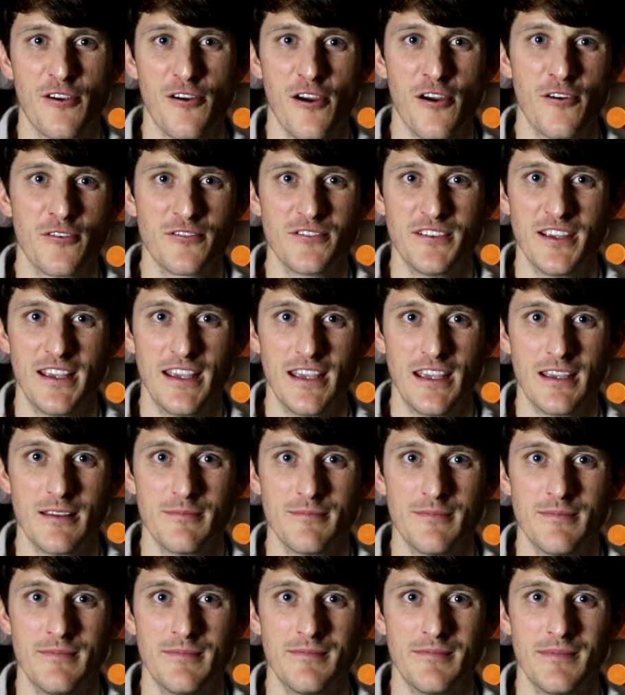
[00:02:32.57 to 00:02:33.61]
our own
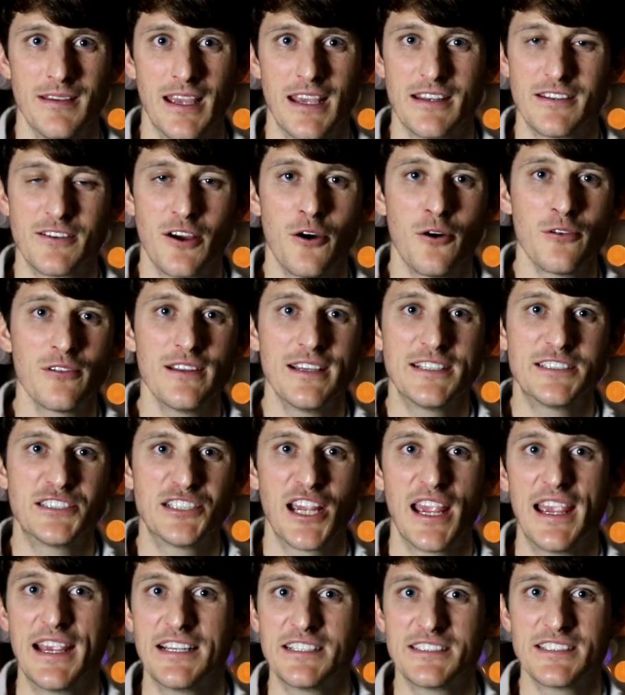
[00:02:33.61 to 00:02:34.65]
team, it totally
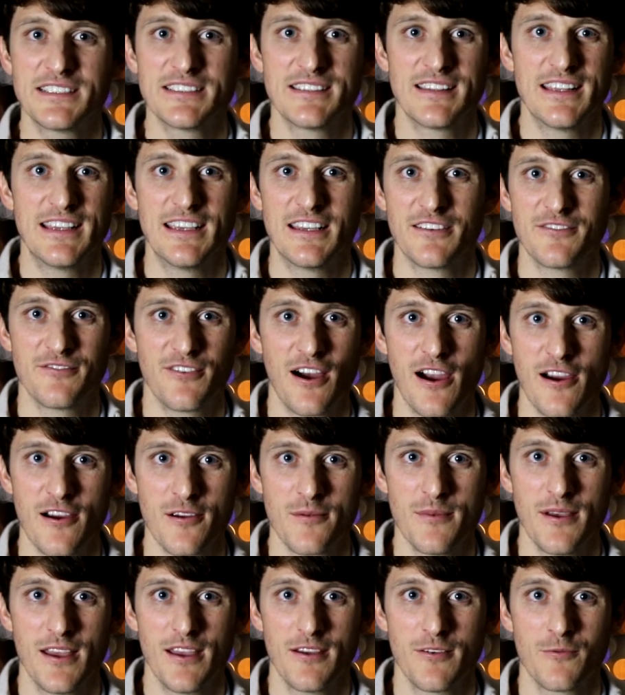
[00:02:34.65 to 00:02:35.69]
changes the
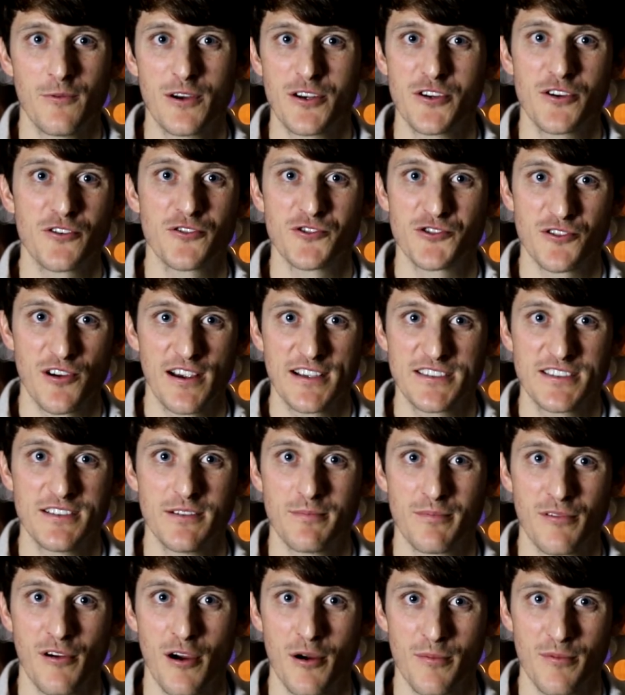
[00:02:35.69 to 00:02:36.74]
environment when you're dressed
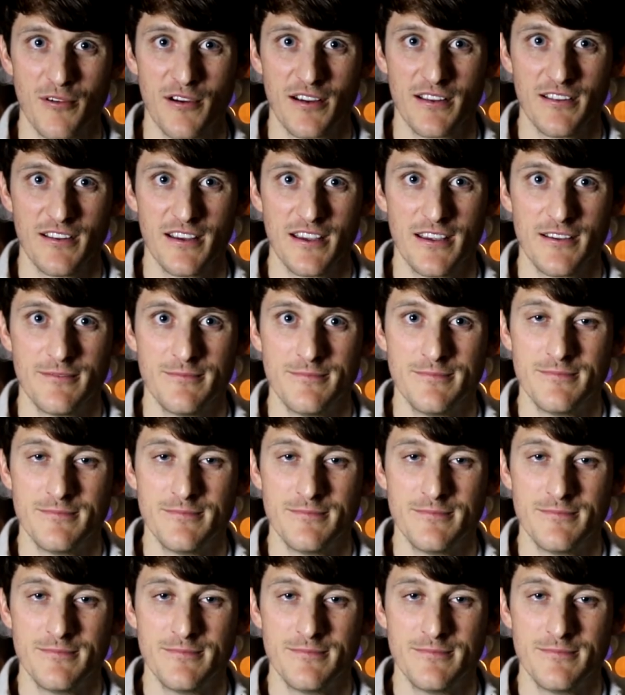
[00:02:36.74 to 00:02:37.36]
appropriately.